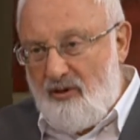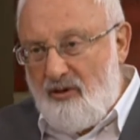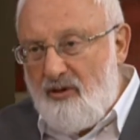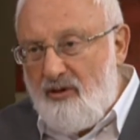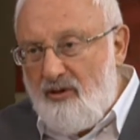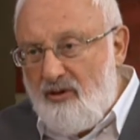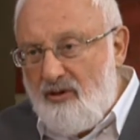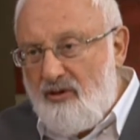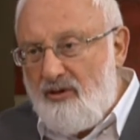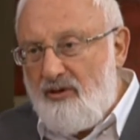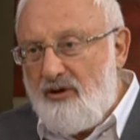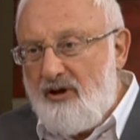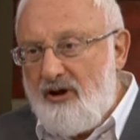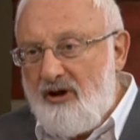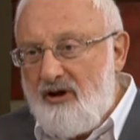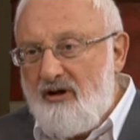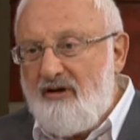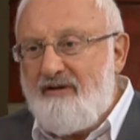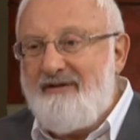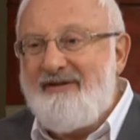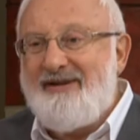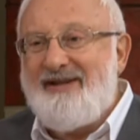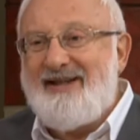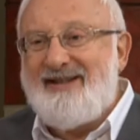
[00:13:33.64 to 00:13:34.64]
and you
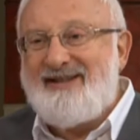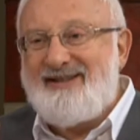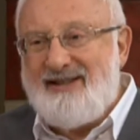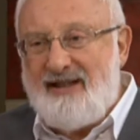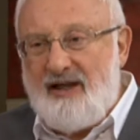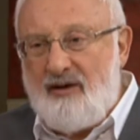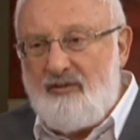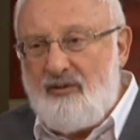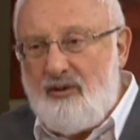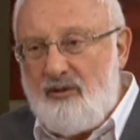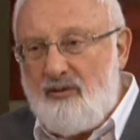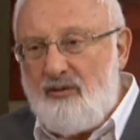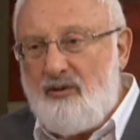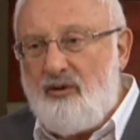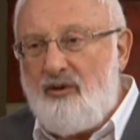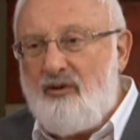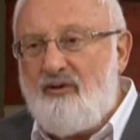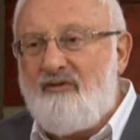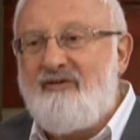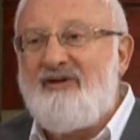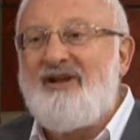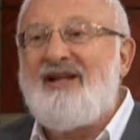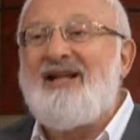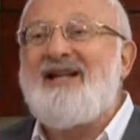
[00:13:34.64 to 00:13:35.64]
try to look at
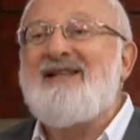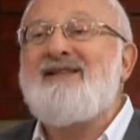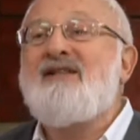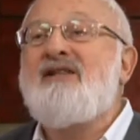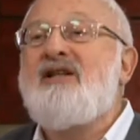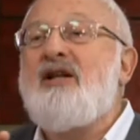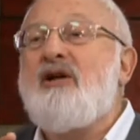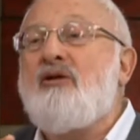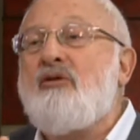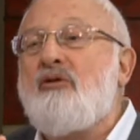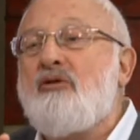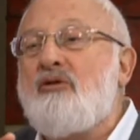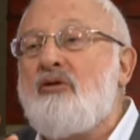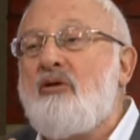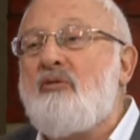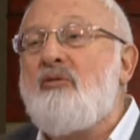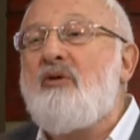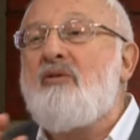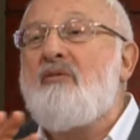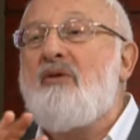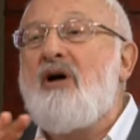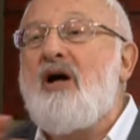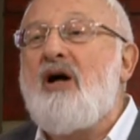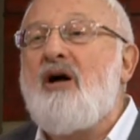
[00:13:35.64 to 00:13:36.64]
all things like
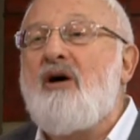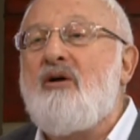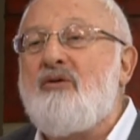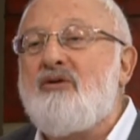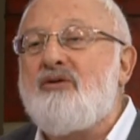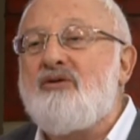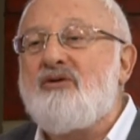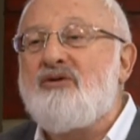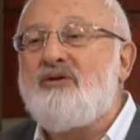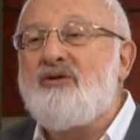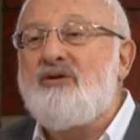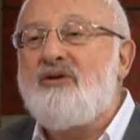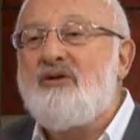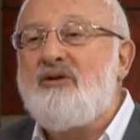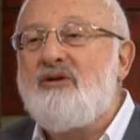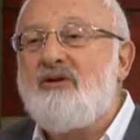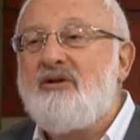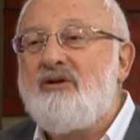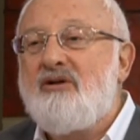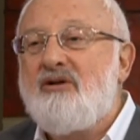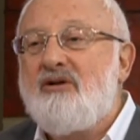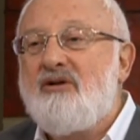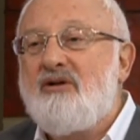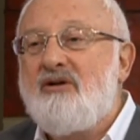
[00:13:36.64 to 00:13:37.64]
him and agree with him
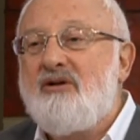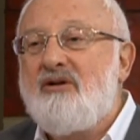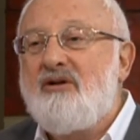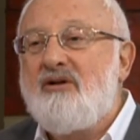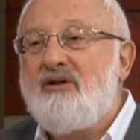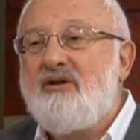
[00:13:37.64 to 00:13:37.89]
and